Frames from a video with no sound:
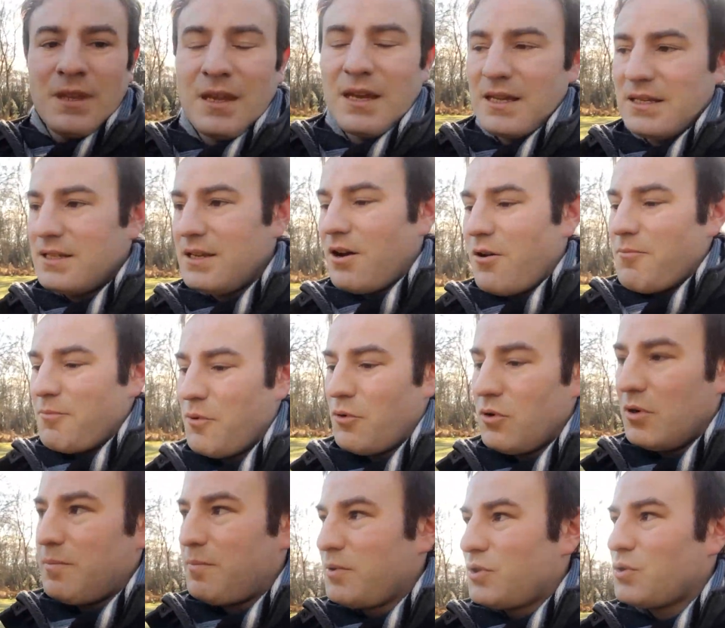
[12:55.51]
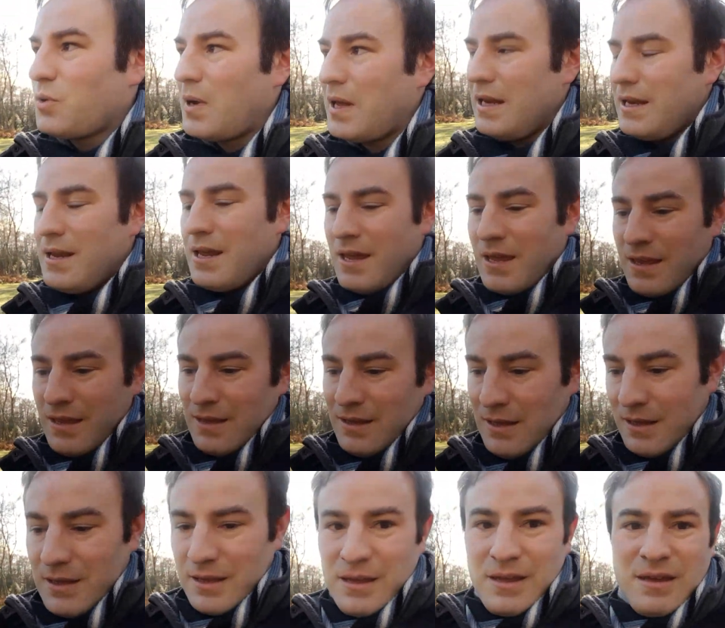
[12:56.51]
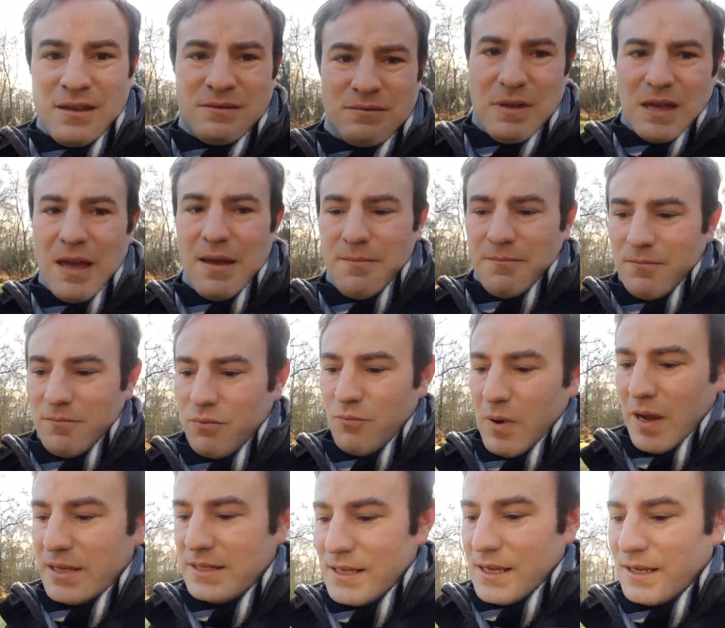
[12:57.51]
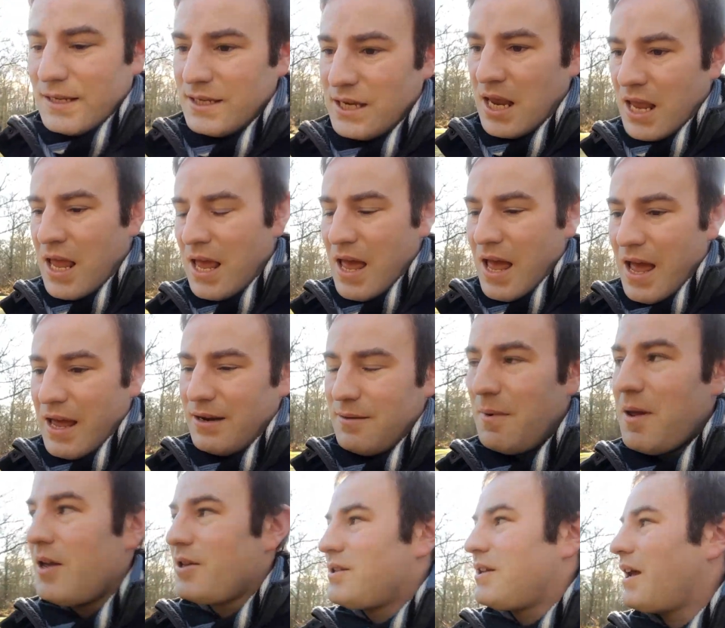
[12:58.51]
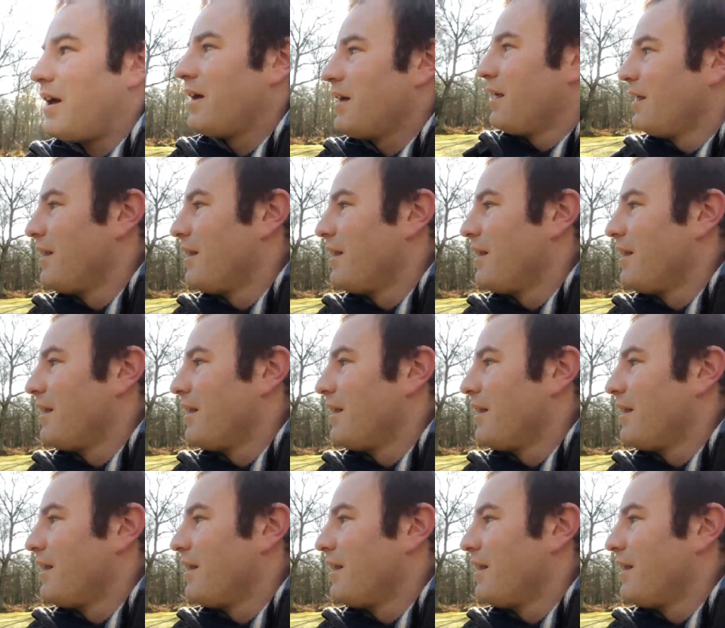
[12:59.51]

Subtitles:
is the old border between Wessex and Mercia.